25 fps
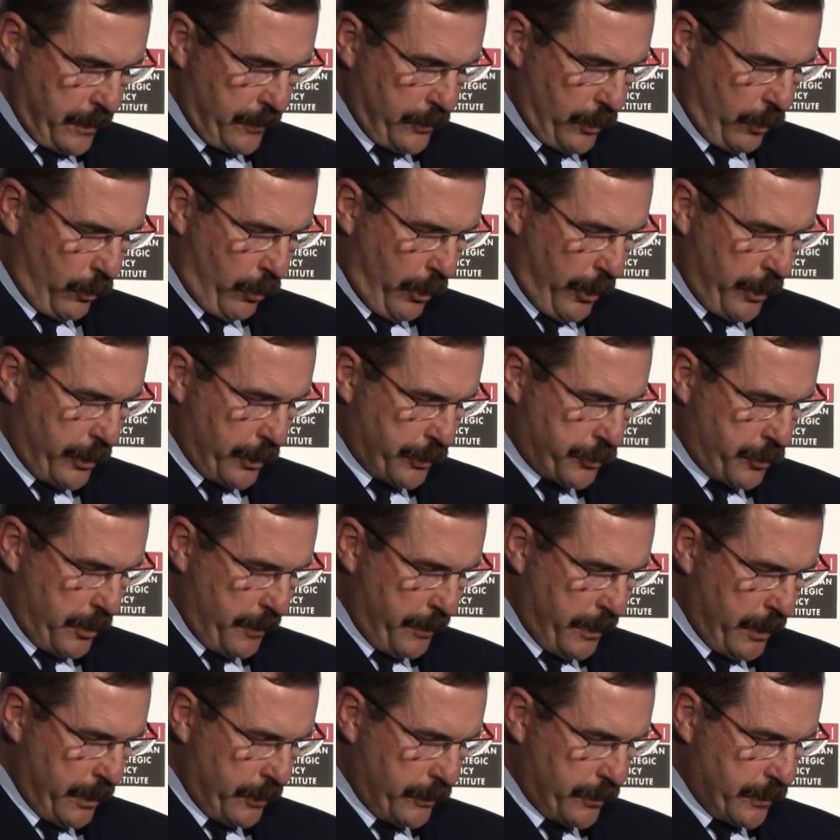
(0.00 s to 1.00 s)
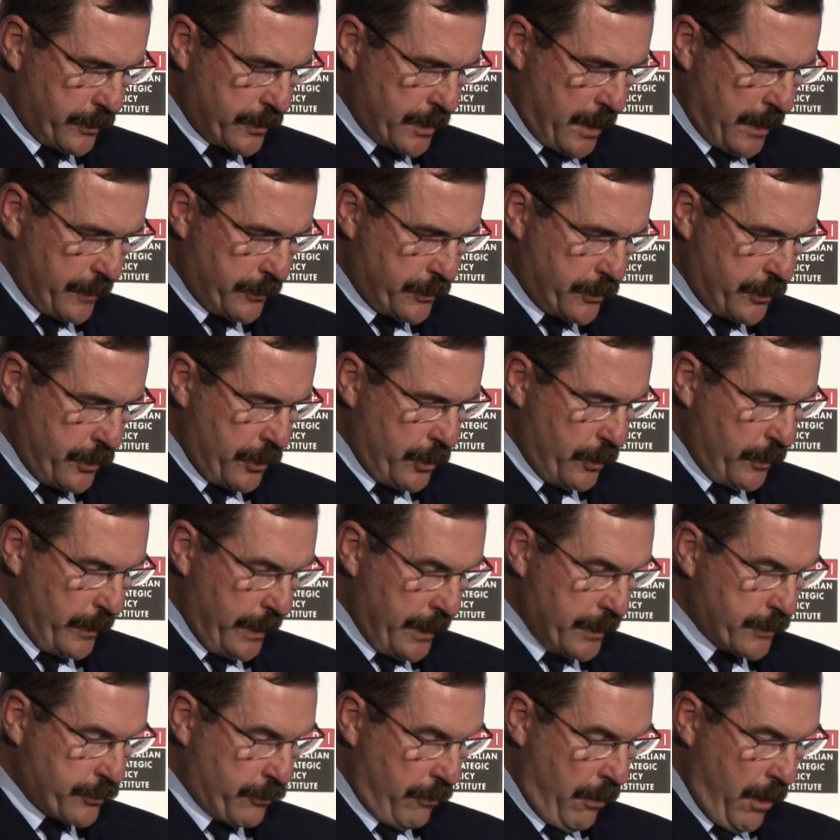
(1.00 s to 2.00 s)
The quote attributed to Sun Tzu
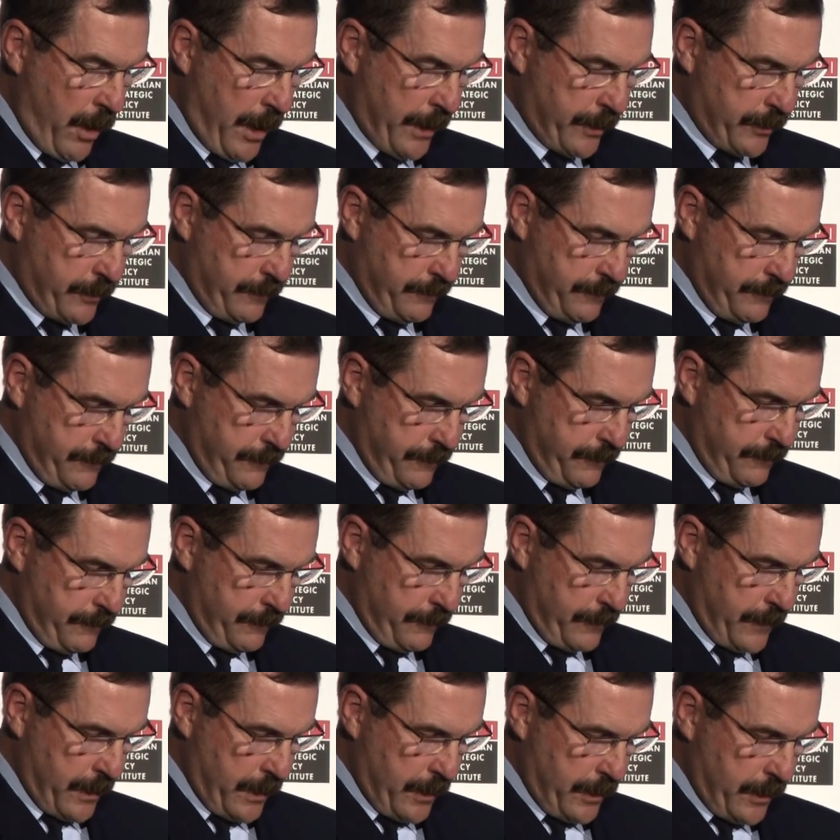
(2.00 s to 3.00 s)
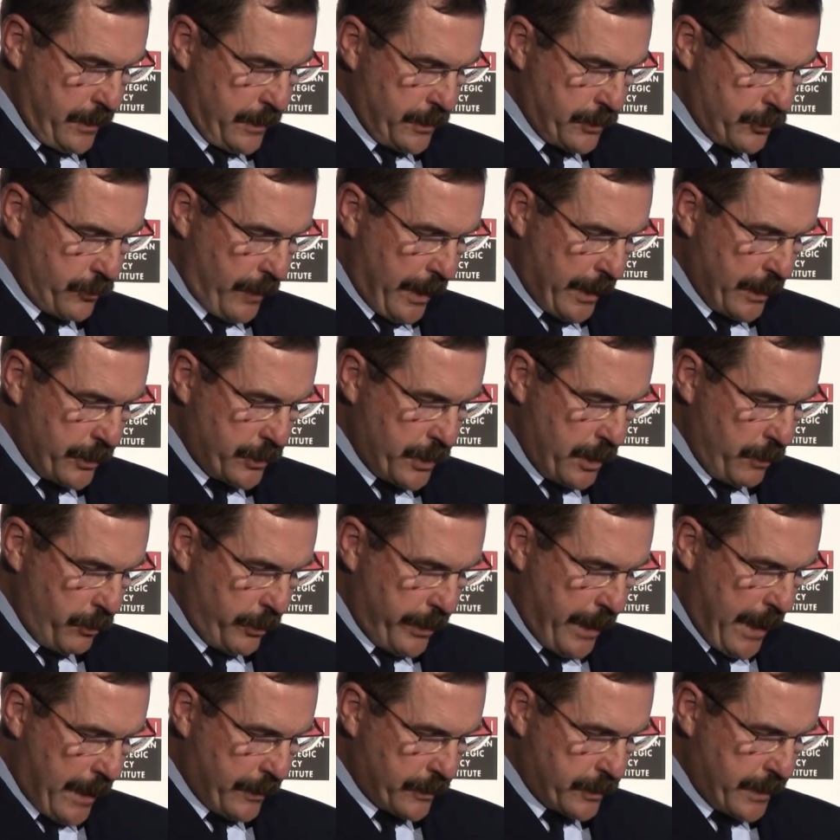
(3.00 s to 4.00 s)
is right. Strategy
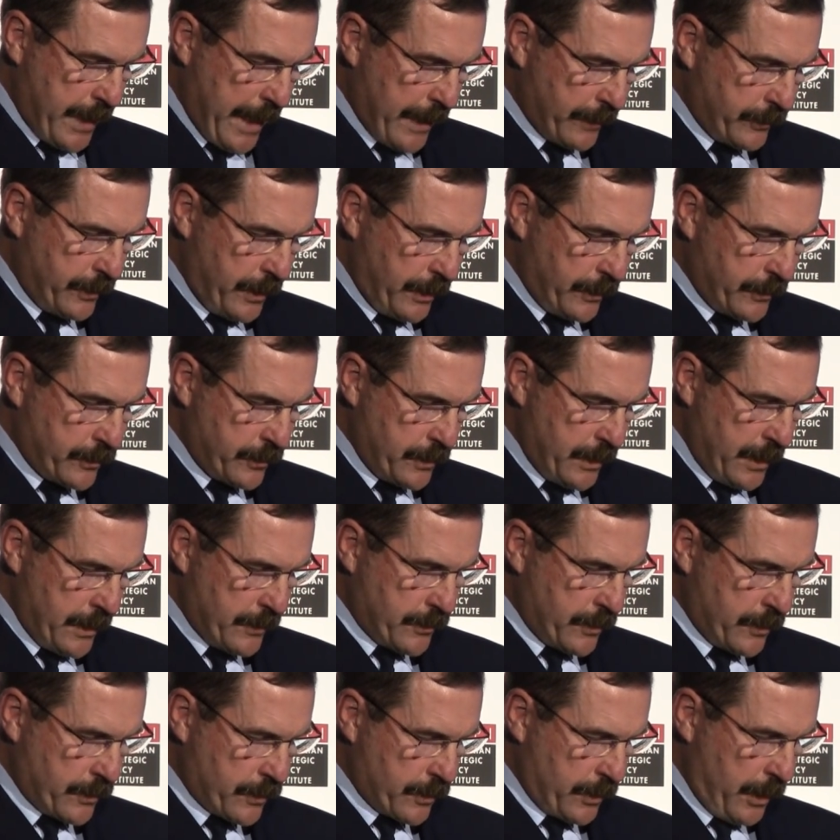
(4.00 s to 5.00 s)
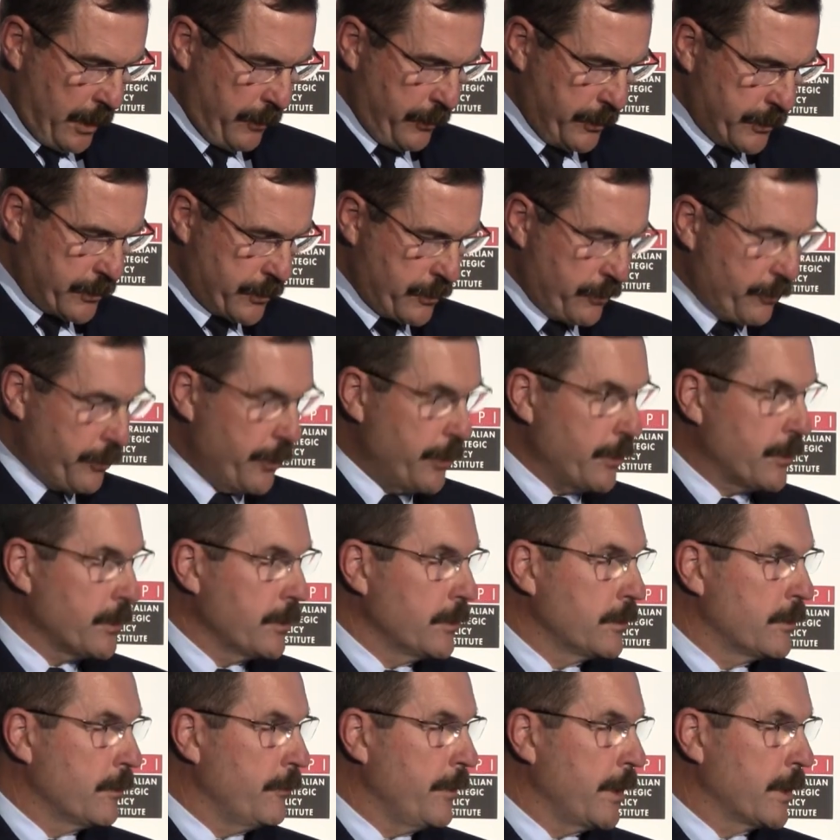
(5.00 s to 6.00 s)
without tactics is the slowest
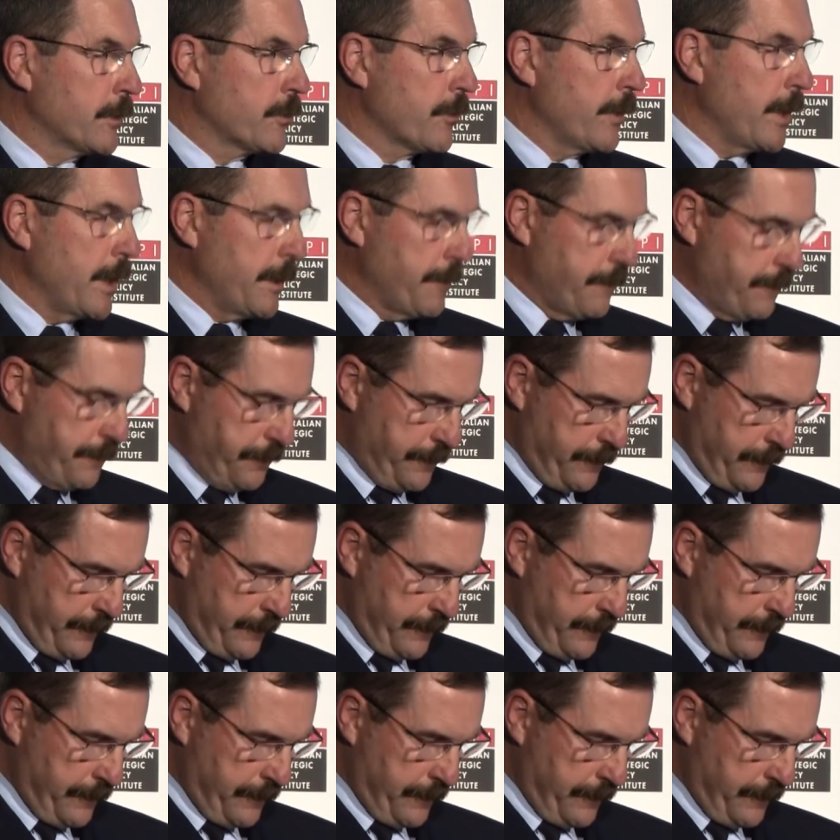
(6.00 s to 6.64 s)
route to victory,